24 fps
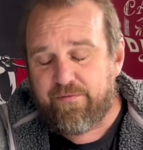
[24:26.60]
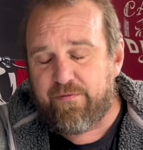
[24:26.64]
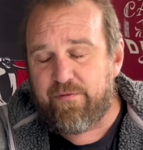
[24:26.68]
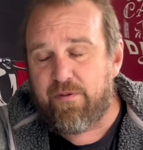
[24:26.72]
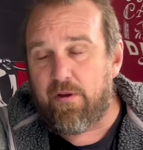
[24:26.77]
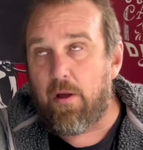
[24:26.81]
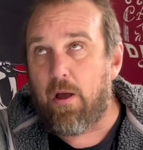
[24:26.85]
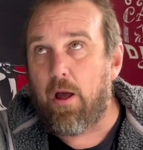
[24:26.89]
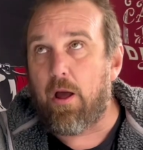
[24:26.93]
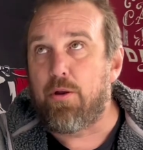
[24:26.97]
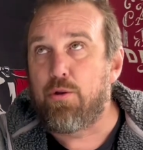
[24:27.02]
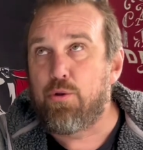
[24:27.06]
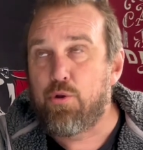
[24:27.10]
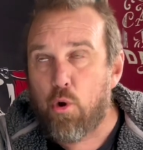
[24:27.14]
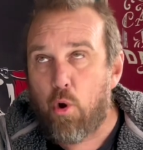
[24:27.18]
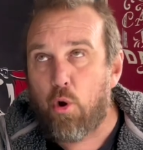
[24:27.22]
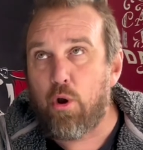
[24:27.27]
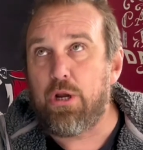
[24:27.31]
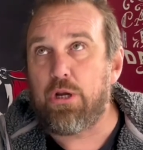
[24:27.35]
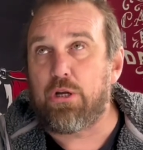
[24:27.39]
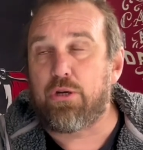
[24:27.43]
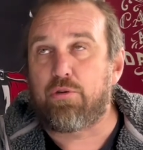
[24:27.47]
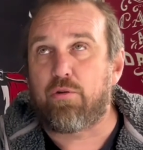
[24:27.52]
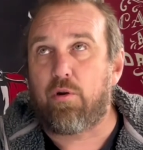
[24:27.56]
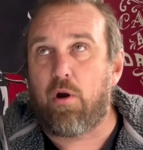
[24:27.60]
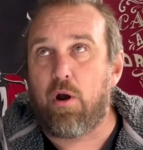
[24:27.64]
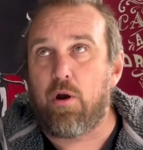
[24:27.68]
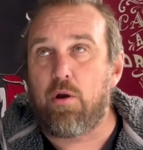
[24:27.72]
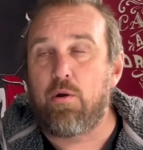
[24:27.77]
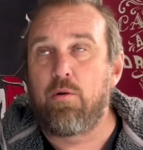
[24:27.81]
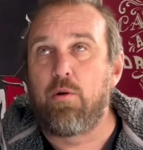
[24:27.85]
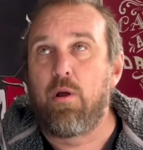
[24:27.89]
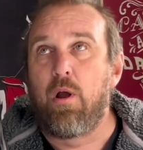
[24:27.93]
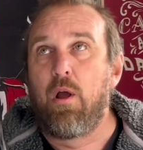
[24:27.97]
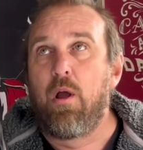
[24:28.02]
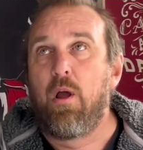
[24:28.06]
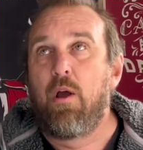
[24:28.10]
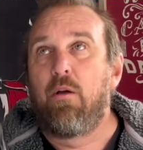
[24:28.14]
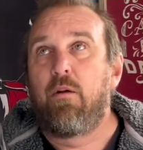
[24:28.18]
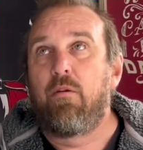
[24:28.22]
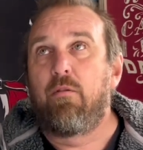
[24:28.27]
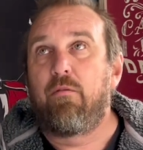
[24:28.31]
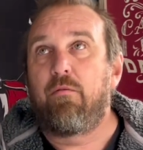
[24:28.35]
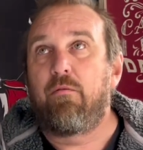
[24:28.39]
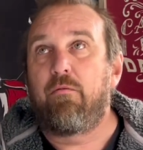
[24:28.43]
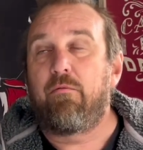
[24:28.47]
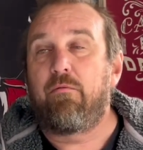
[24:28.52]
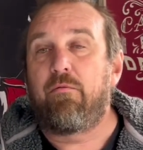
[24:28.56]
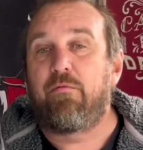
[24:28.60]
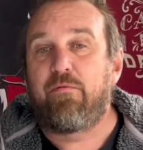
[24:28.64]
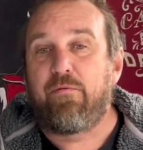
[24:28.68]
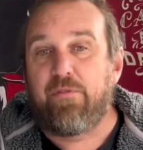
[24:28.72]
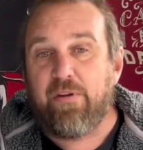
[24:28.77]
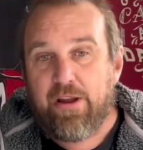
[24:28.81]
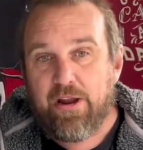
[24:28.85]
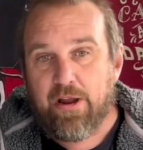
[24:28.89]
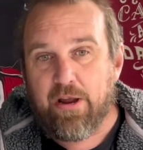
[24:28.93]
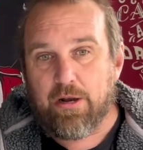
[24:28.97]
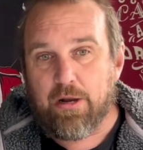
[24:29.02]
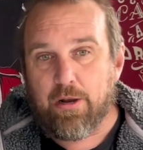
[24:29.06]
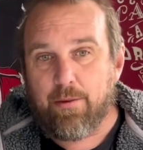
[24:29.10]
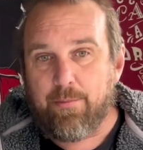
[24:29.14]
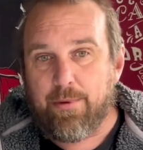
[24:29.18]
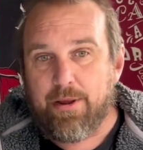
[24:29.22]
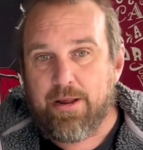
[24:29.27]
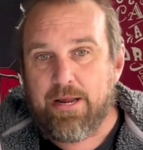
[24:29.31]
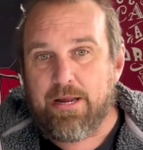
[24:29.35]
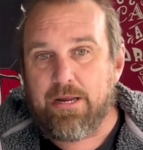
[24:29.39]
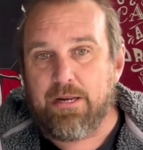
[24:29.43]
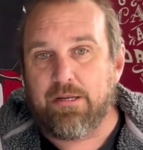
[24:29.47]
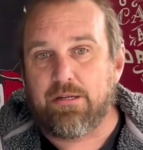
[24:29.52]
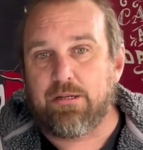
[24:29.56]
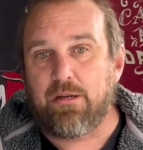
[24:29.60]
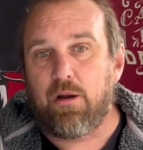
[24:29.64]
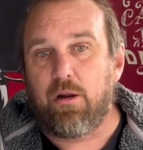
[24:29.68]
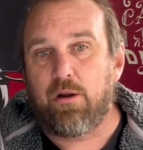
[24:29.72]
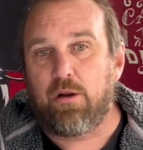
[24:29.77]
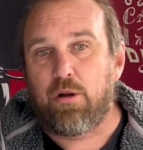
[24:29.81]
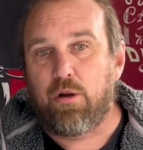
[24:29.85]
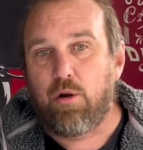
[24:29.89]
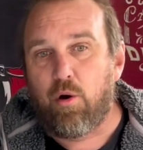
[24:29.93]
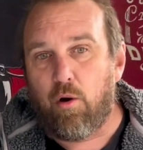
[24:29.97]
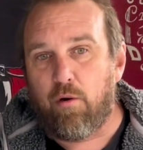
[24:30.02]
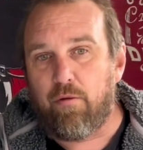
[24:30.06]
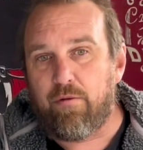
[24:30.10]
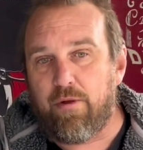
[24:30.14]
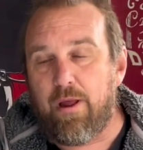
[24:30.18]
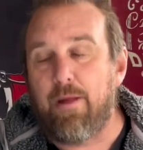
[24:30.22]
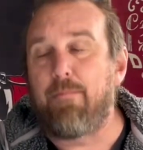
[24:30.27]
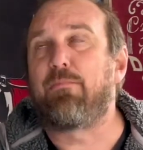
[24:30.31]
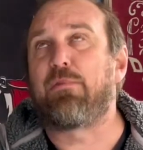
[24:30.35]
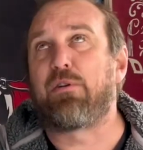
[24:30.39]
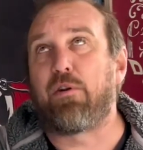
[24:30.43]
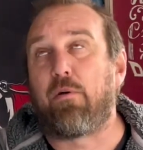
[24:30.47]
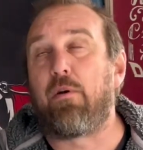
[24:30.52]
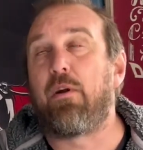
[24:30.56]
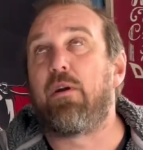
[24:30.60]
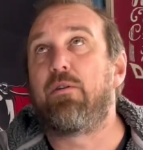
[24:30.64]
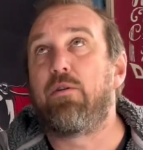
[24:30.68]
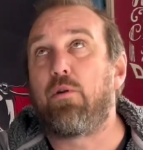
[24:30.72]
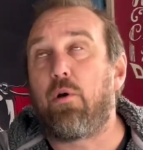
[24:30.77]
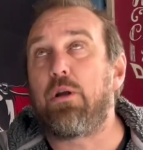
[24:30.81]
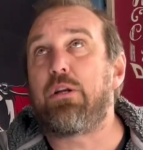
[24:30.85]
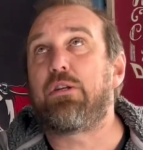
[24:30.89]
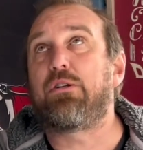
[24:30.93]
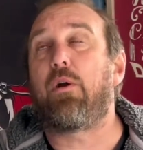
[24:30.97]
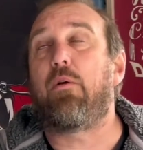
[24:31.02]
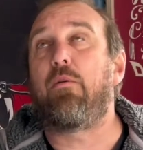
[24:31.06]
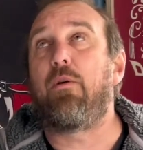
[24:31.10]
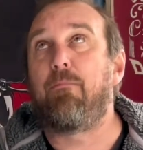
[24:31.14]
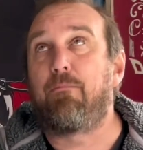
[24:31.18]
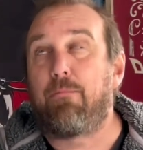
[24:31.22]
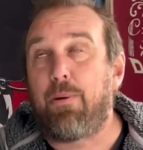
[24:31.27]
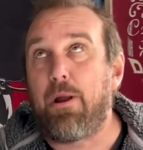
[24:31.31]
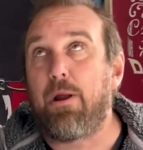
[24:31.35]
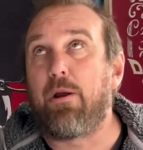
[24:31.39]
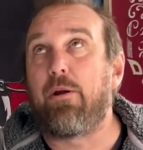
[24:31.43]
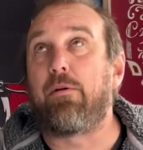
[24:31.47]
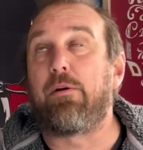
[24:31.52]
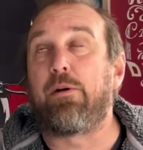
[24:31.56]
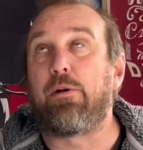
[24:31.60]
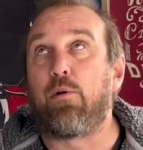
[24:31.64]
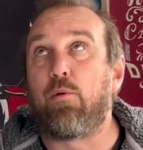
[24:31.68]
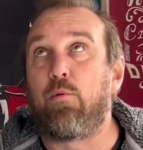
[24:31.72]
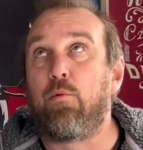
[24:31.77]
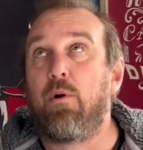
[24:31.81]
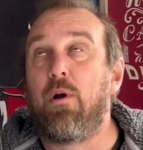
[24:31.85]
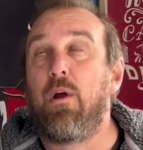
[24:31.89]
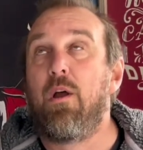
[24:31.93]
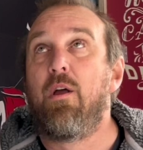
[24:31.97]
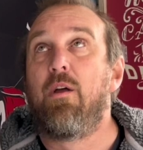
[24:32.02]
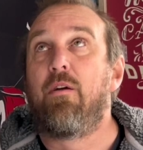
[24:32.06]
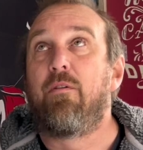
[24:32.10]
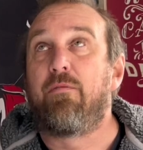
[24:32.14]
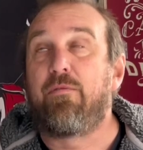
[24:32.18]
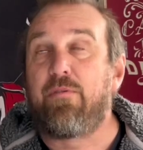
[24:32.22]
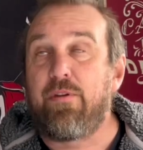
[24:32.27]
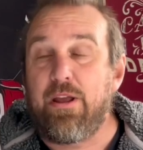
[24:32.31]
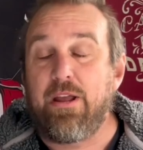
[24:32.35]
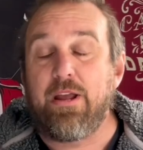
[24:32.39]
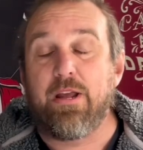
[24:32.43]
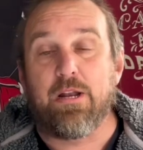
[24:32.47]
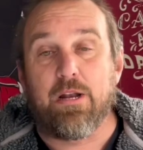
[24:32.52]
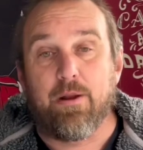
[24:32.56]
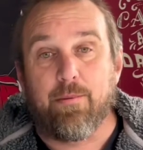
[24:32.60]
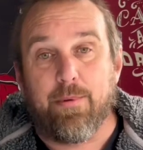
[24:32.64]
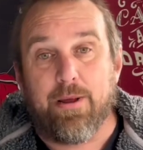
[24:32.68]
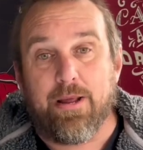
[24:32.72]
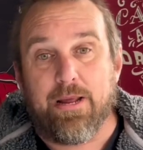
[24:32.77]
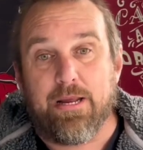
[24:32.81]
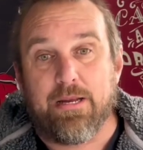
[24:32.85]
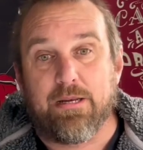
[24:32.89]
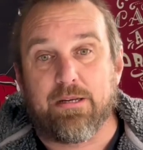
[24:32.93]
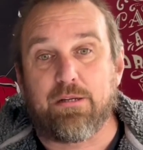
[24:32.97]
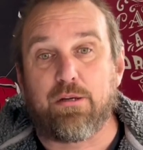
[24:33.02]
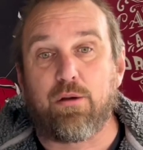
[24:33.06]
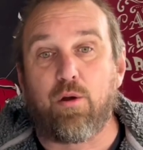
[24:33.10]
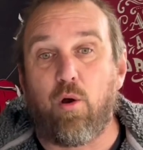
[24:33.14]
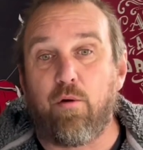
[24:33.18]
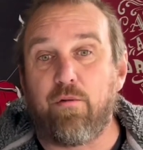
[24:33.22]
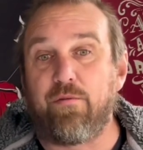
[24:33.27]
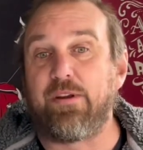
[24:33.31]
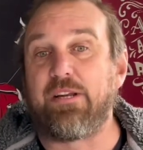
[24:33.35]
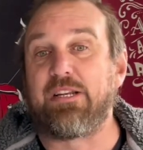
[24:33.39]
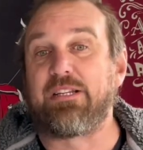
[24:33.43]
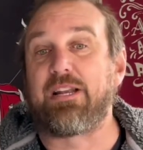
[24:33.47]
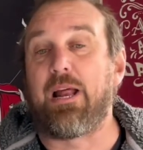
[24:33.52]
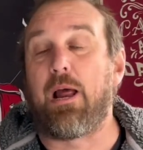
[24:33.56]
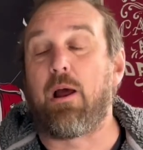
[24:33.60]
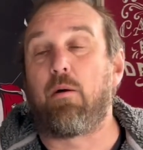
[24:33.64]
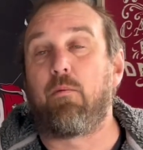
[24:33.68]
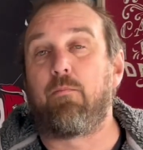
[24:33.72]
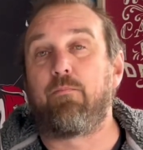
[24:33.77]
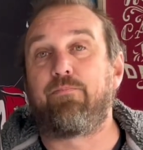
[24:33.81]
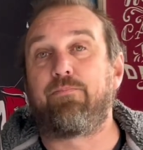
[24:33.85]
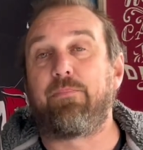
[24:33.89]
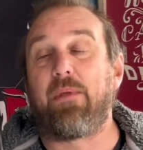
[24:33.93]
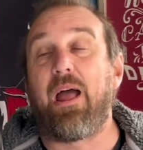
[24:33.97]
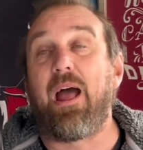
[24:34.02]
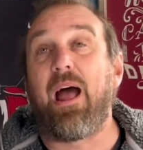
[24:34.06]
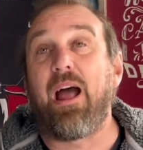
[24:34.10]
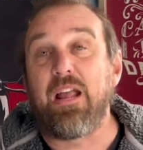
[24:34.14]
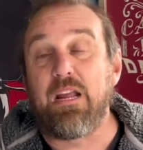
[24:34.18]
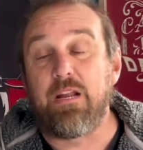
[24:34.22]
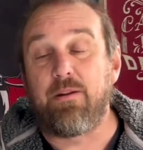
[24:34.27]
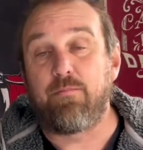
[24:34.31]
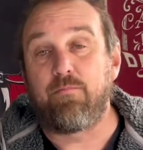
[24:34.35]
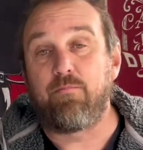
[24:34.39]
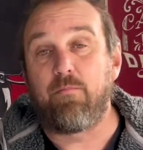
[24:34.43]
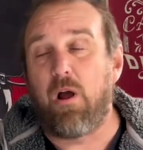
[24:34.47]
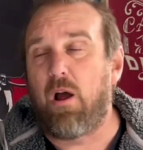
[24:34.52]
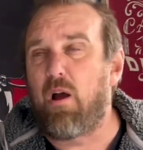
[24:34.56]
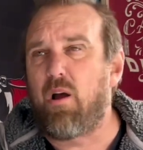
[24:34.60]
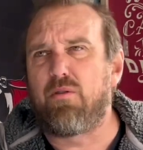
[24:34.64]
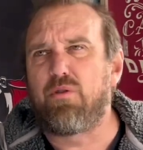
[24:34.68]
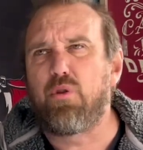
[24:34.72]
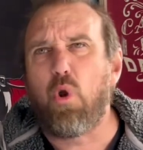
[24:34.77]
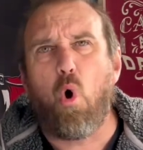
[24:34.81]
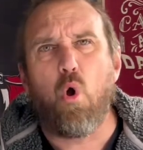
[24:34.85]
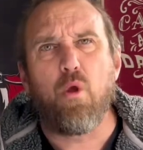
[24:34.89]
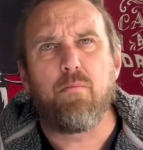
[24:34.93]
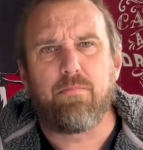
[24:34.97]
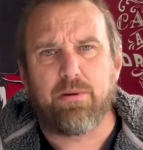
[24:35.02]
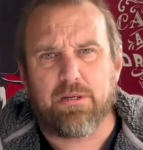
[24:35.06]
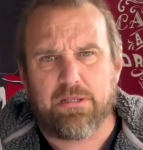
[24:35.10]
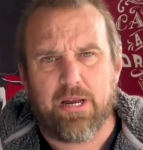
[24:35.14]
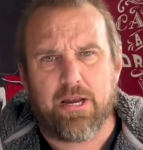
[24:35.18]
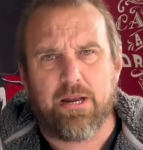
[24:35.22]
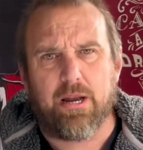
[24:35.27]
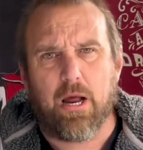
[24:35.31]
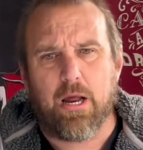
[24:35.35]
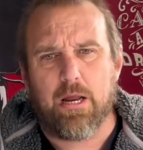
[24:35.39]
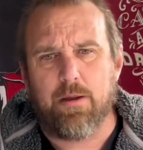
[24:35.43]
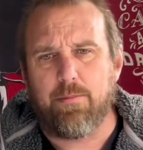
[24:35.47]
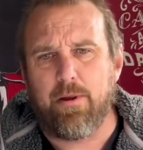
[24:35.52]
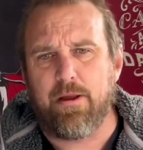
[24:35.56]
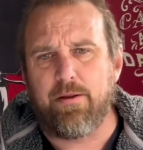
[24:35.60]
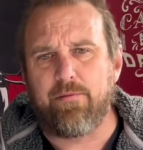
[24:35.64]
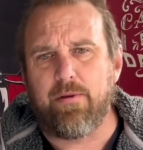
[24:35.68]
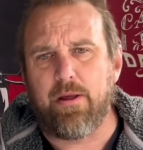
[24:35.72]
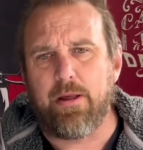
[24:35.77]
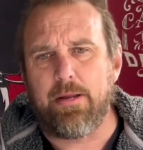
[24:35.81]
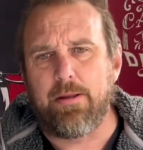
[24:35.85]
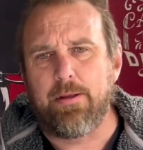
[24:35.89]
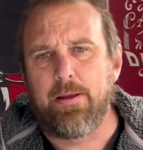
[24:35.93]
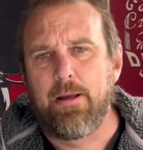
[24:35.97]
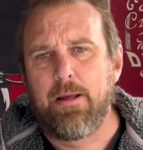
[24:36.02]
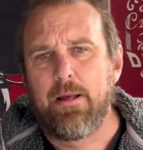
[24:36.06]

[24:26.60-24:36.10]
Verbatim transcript: a, a nitro Vietnamese coffee, sorry, a nitro imperial Vietnamese coffee stout at a nine percent A B V,